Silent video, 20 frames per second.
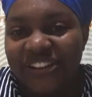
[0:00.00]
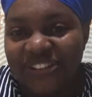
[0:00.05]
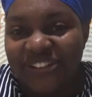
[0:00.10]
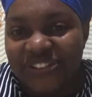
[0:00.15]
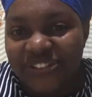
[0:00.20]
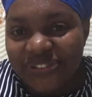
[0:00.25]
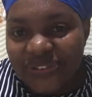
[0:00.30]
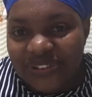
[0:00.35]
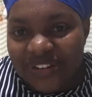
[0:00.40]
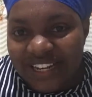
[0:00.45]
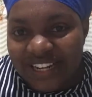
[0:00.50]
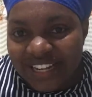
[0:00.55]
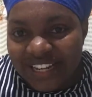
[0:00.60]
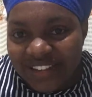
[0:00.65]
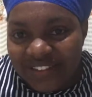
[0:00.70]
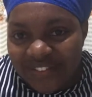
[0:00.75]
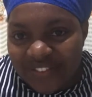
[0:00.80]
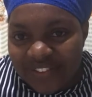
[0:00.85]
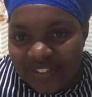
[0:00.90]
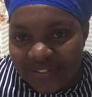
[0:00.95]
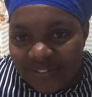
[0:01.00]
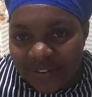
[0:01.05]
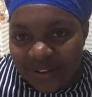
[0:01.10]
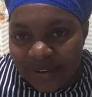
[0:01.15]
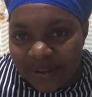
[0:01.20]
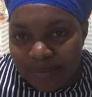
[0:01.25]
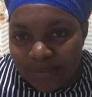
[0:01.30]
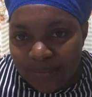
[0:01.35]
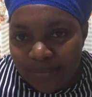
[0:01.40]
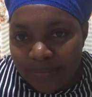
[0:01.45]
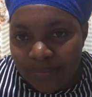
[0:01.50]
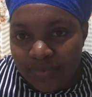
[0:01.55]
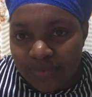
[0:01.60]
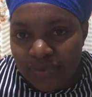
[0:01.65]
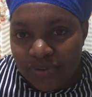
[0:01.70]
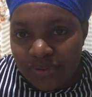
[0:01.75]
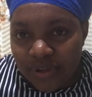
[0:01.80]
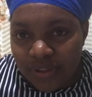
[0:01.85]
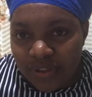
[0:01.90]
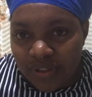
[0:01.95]
Don't leave stream.
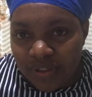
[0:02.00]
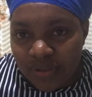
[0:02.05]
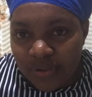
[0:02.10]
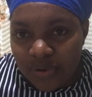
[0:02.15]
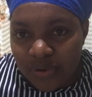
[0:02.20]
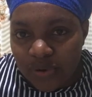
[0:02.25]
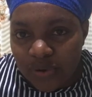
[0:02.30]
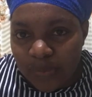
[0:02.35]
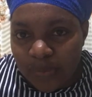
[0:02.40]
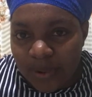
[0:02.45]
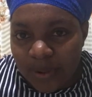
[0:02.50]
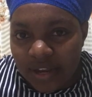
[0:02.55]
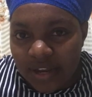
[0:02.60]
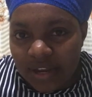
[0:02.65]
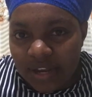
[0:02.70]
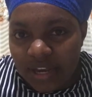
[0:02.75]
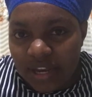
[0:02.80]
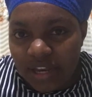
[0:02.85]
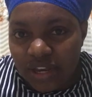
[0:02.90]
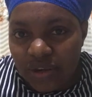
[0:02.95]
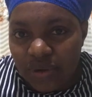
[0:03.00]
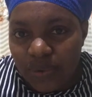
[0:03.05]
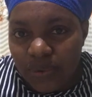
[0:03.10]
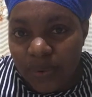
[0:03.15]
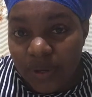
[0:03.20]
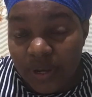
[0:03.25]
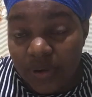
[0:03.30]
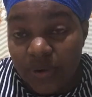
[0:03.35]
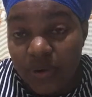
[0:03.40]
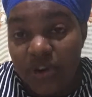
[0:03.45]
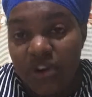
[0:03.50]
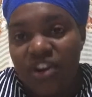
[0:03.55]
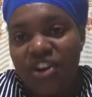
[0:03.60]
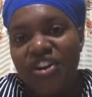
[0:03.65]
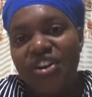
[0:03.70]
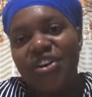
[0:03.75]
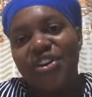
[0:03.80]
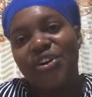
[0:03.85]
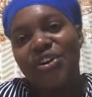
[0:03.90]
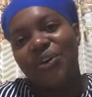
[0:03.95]
Just open in your window.
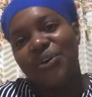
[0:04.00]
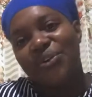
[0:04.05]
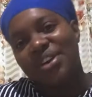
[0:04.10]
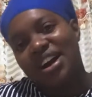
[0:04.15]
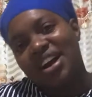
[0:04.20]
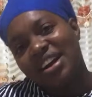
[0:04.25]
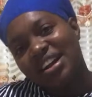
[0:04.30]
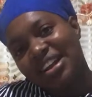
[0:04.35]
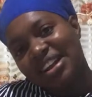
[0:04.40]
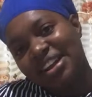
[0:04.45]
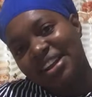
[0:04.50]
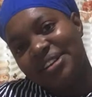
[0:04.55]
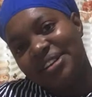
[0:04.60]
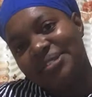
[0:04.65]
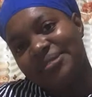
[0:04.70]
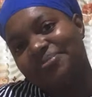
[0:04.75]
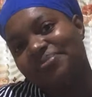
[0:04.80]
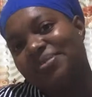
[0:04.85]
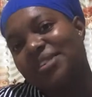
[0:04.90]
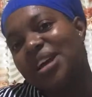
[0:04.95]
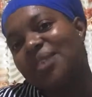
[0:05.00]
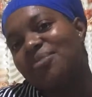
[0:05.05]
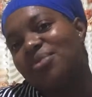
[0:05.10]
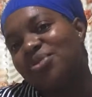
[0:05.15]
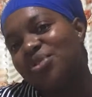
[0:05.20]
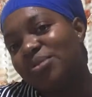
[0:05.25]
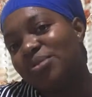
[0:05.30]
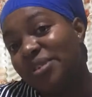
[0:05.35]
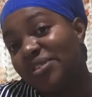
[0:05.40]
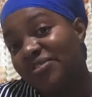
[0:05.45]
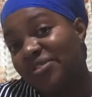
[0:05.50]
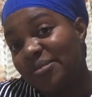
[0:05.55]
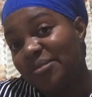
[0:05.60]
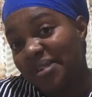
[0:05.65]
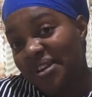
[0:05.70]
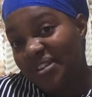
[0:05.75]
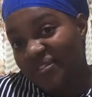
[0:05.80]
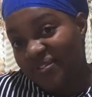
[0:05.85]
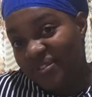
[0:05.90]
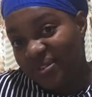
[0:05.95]
Oh, darling, I'm streaming from
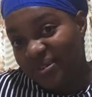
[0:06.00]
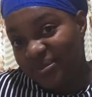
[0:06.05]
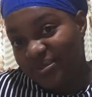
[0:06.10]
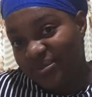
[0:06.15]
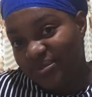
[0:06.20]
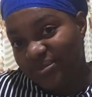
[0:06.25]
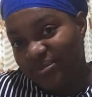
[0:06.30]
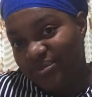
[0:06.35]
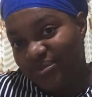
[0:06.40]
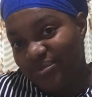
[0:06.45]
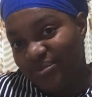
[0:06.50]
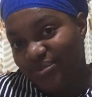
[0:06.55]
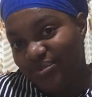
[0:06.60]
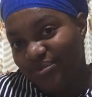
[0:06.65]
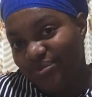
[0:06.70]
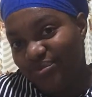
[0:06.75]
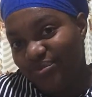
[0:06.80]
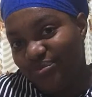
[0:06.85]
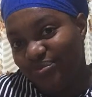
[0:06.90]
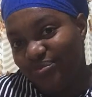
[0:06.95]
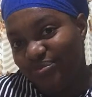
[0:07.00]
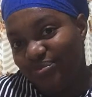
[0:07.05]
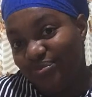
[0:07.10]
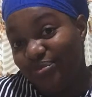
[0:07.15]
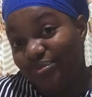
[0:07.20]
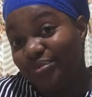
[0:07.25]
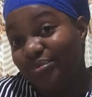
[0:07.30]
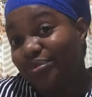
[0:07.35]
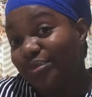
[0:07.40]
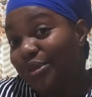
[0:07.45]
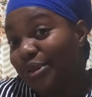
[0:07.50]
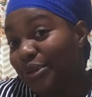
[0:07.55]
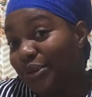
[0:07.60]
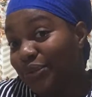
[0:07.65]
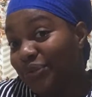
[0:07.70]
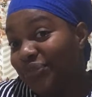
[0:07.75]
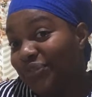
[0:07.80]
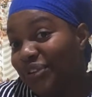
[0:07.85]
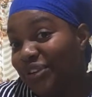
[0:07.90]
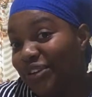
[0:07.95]
my phone. Go
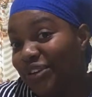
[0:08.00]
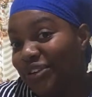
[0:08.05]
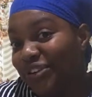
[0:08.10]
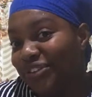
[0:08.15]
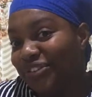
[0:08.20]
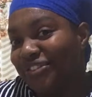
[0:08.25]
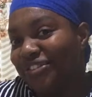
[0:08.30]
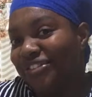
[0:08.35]
figure.